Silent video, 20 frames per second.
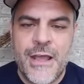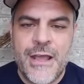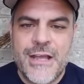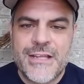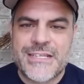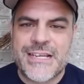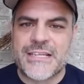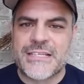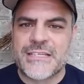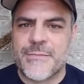
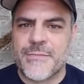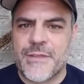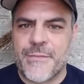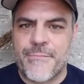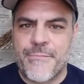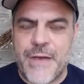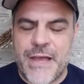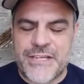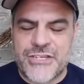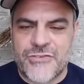It's got some of the
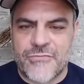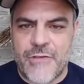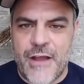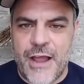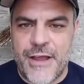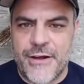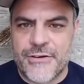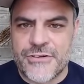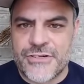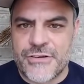best
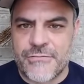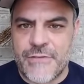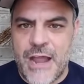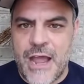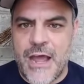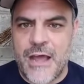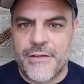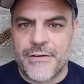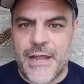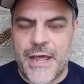writers
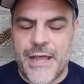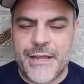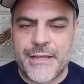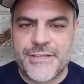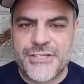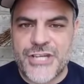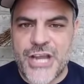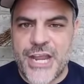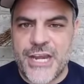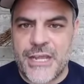around, like
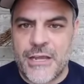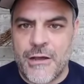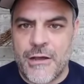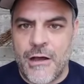J.D.